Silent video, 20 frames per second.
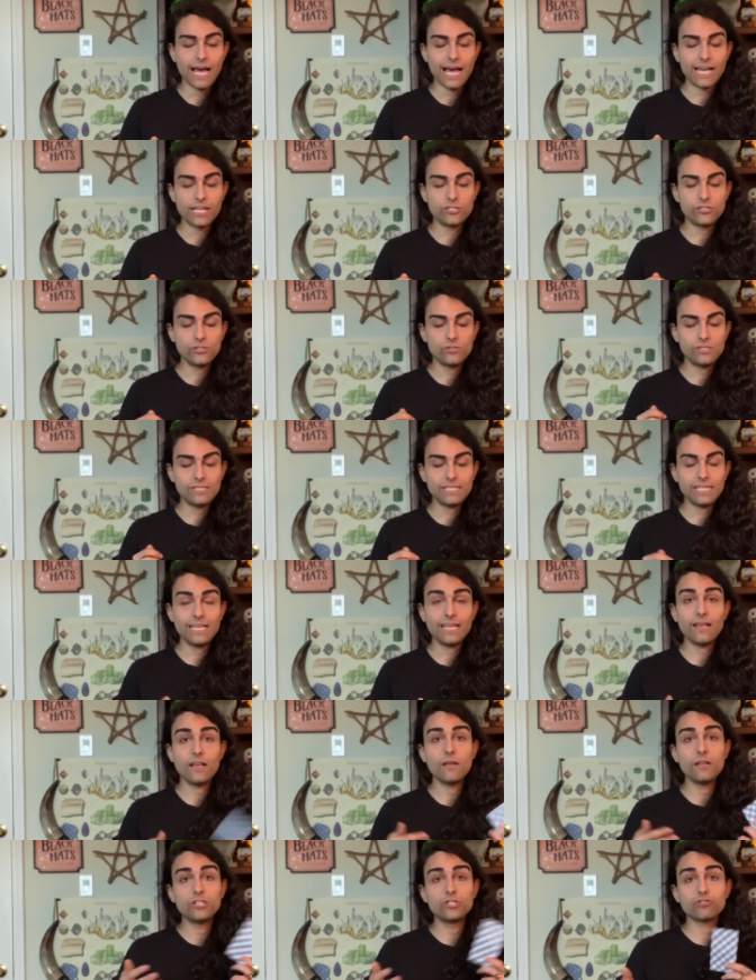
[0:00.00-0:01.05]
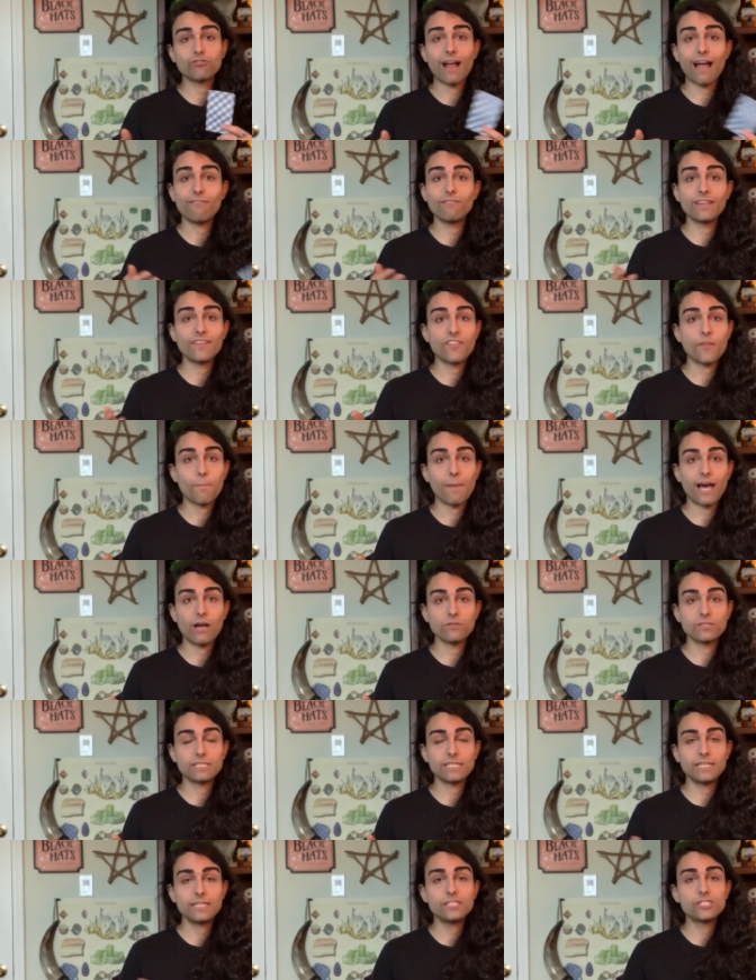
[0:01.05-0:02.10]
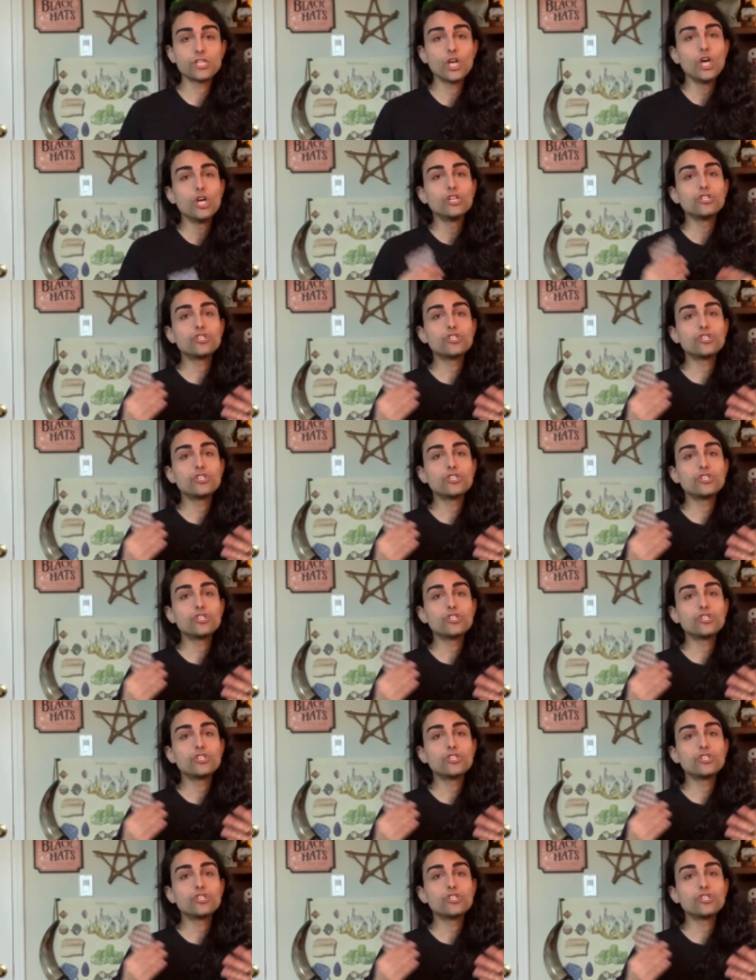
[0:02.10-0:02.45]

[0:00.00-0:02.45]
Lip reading: I do see travel in the mountains.